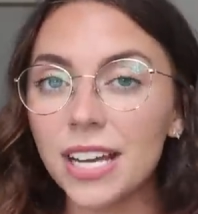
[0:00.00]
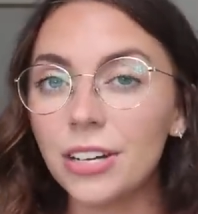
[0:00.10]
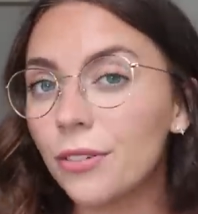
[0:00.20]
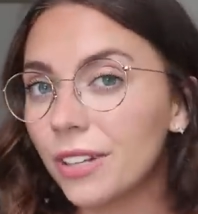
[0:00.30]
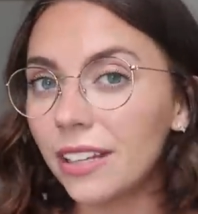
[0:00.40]
I
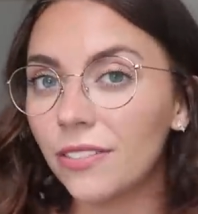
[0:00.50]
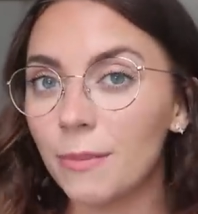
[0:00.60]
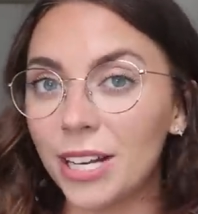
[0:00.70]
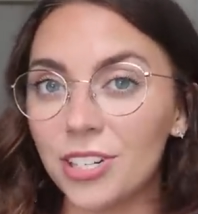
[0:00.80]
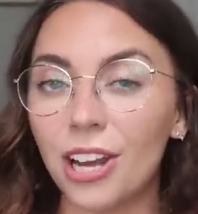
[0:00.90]
know Relive the
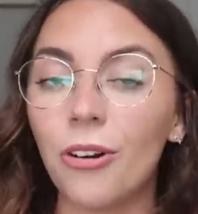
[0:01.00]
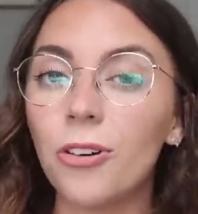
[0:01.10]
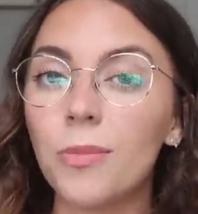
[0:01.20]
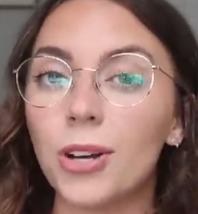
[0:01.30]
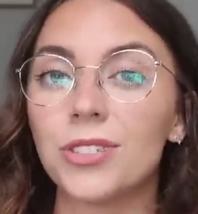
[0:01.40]
Magic at
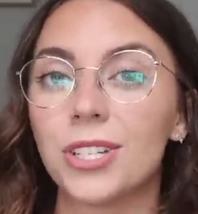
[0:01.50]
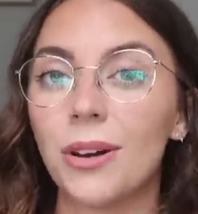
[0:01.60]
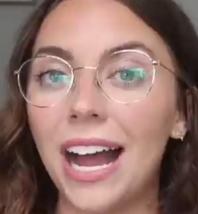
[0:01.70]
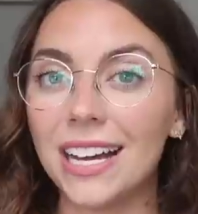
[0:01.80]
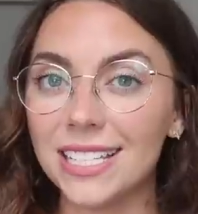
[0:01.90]
Home also
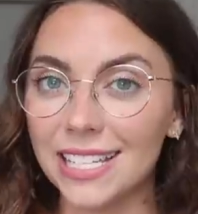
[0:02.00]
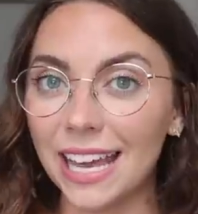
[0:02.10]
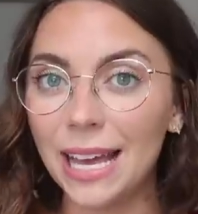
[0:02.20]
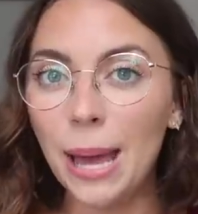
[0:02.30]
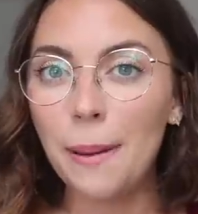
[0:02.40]
has
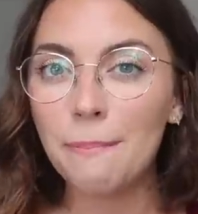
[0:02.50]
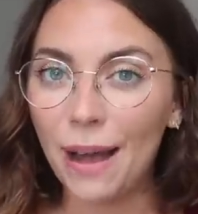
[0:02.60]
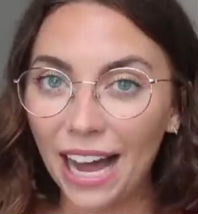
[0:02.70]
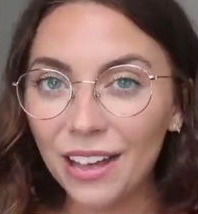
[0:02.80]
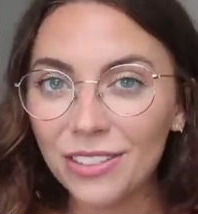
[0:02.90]
like
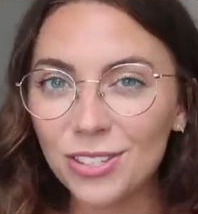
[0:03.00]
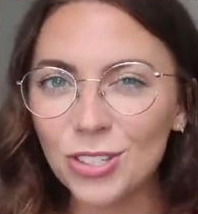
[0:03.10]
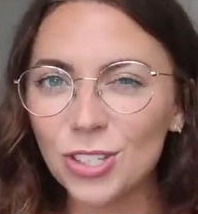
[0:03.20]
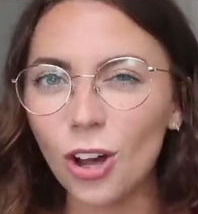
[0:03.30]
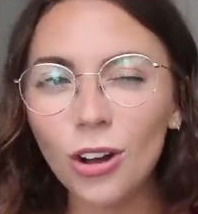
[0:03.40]
bath
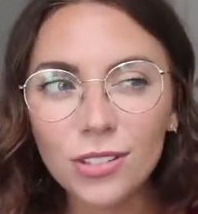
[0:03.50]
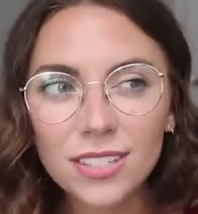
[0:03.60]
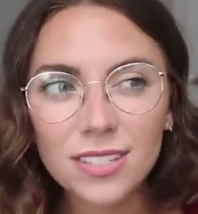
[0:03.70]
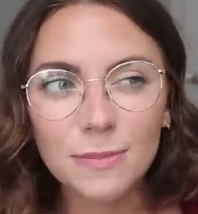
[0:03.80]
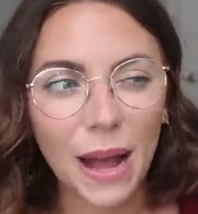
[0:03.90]

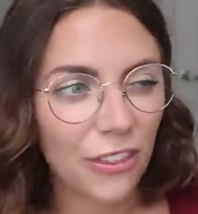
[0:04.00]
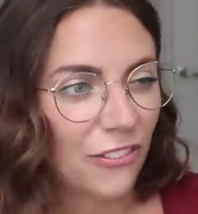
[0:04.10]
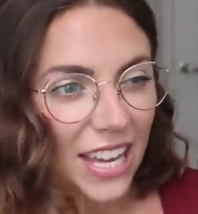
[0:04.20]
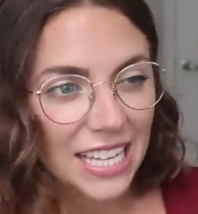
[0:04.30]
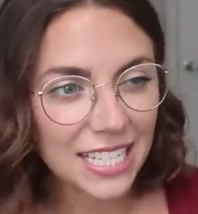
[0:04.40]
salts, bath
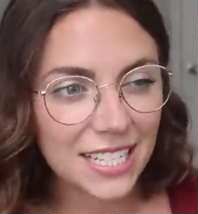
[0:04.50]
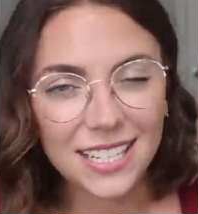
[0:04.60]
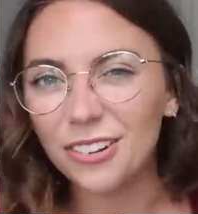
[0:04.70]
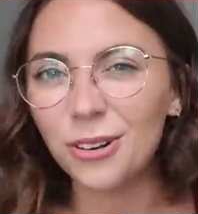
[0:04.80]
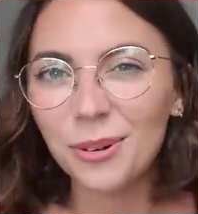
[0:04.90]
fizz.
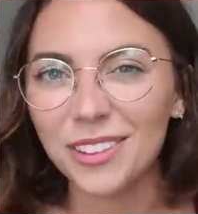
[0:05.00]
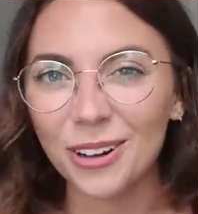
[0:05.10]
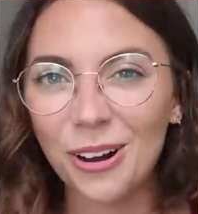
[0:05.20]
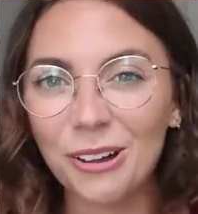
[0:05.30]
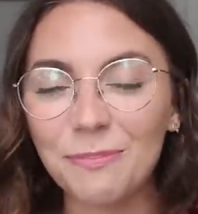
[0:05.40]
I don't know what they're
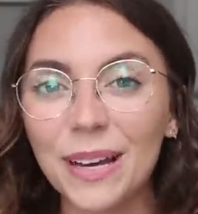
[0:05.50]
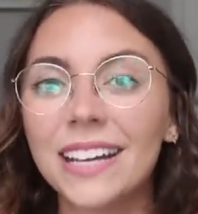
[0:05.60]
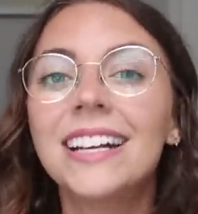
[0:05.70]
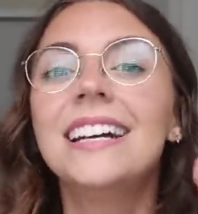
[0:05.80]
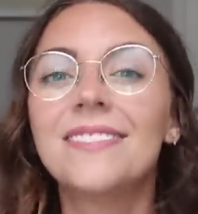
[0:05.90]
called,
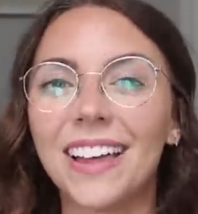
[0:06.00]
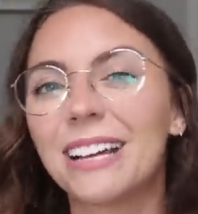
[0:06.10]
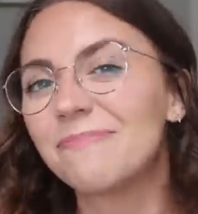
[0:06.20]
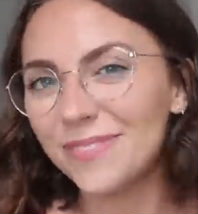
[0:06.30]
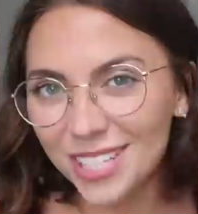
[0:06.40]
but
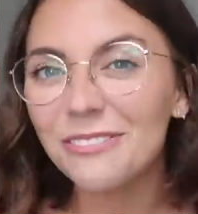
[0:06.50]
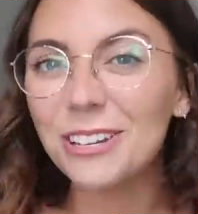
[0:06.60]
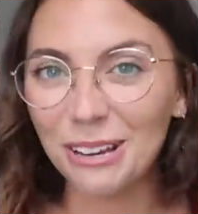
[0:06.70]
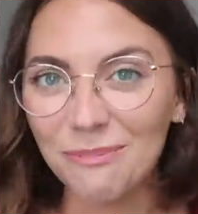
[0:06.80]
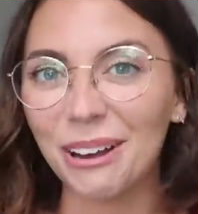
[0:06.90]
like stuff
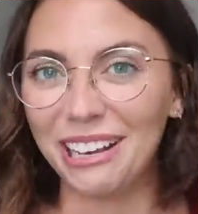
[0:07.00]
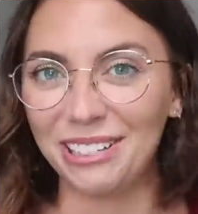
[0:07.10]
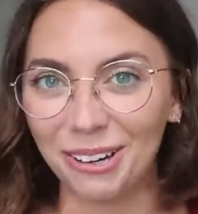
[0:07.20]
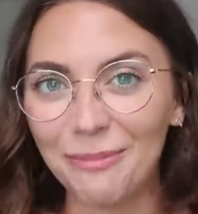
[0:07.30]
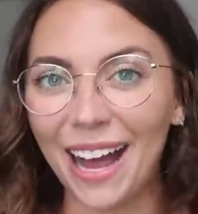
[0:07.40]
you can put in
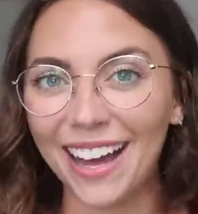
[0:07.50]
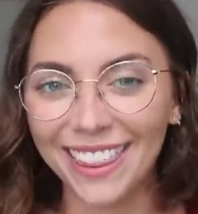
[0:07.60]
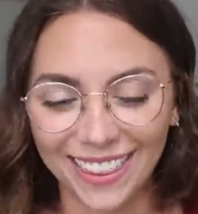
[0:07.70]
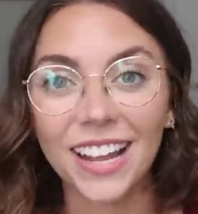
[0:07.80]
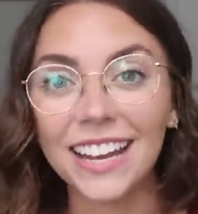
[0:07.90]
your bath.
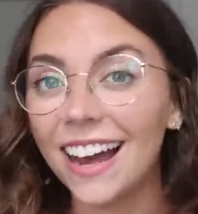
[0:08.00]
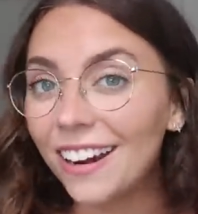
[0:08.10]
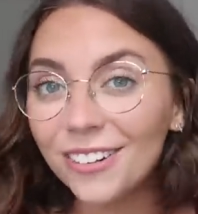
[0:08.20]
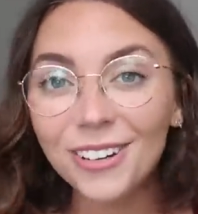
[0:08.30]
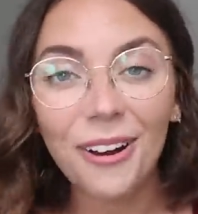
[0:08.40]
And
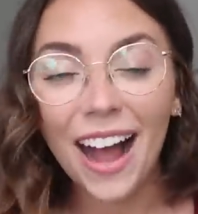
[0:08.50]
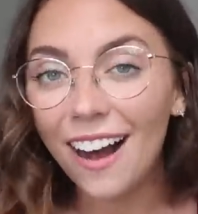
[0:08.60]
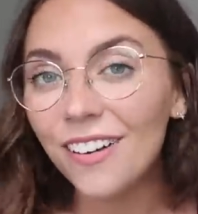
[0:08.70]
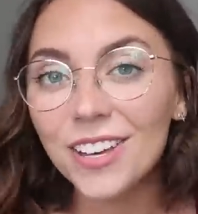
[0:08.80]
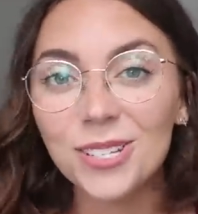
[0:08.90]
I don't know
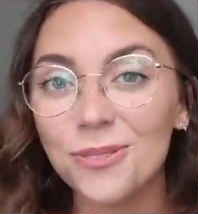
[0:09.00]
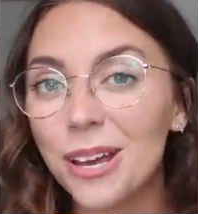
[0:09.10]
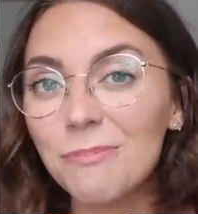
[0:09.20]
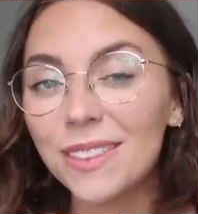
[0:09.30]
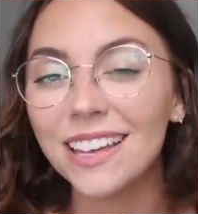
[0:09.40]
how they do
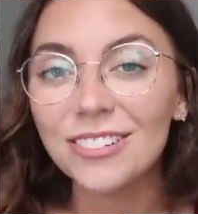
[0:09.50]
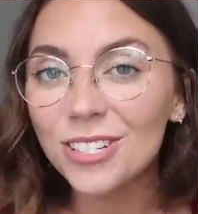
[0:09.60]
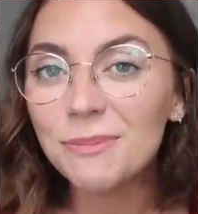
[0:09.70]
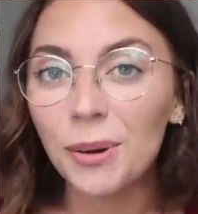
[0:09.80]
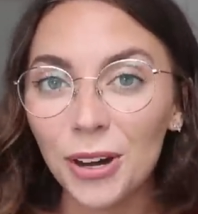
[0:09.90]
it, but they
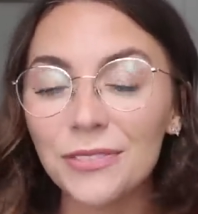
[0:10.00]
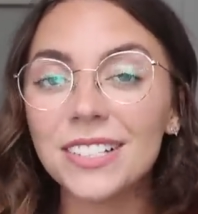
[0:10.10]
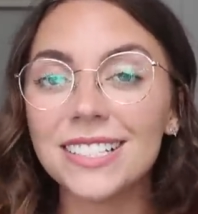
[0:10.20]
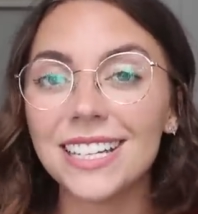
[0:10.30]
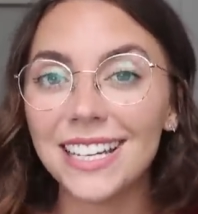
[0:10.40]
just
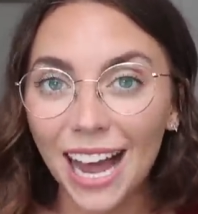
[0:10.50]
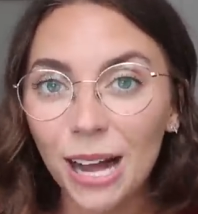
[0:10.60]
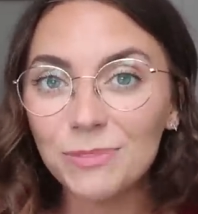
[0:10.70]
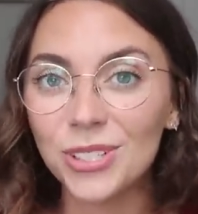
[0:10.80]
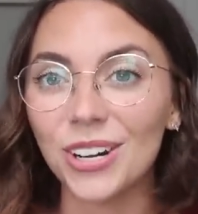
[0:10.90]
perfectly
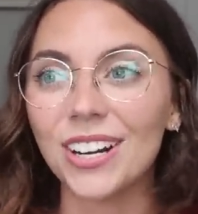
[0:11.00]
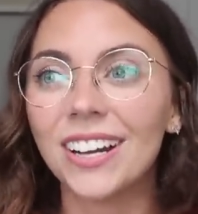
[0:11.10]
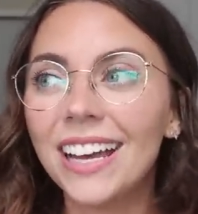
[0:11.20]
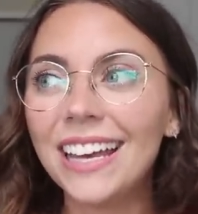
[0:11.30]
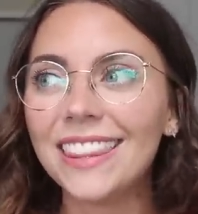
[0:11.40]

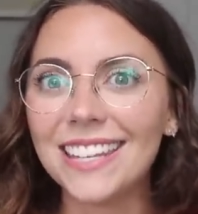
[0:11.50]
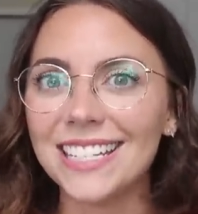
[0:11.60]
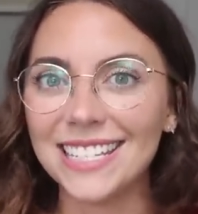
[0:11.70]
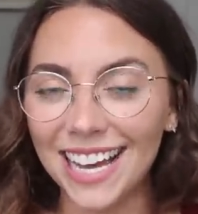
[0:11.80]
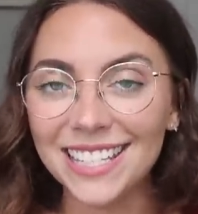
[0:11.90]
capture the
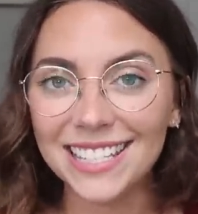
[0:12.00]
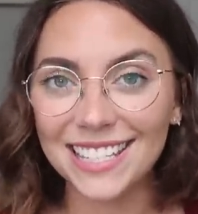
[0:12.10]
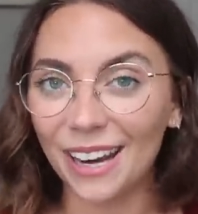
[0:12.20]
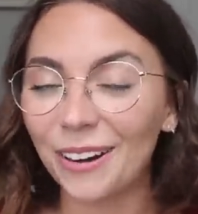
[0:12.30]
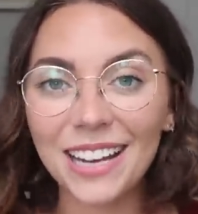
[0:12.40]
scents
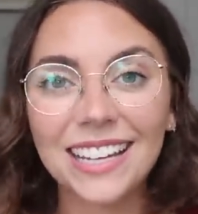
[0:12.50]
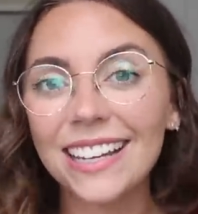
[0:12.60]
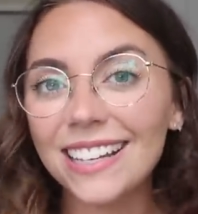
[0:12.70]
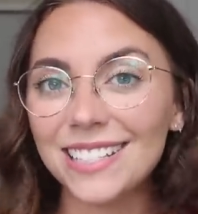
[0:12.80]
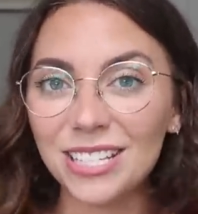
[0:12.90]
that are
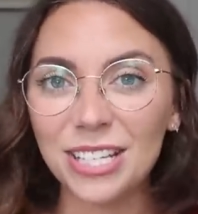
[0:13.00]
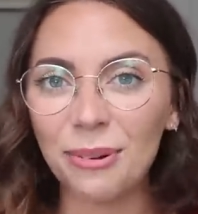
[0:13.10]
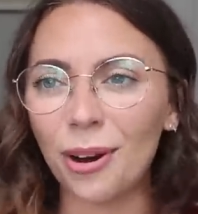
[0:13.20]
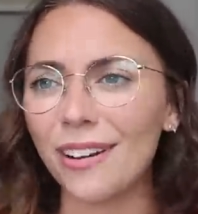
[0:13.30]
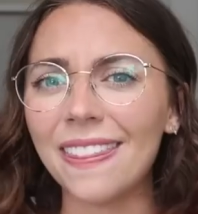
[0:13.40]
in Disney
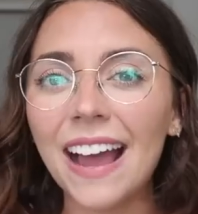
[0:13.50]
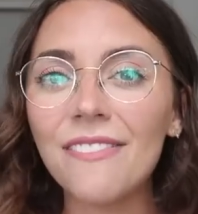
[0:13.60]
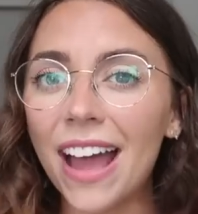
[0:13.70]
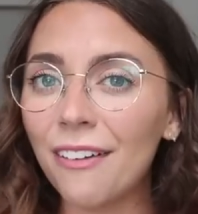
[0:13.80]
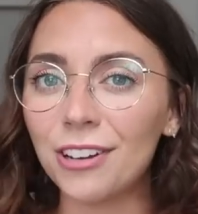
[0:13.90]
World. And they
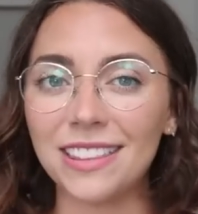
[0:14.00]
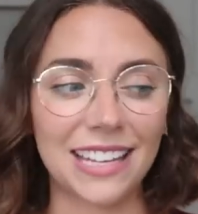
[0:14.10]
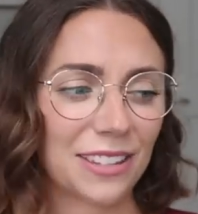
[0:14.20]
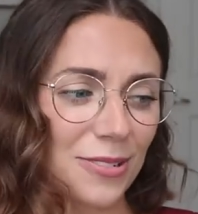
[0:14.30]
have everything.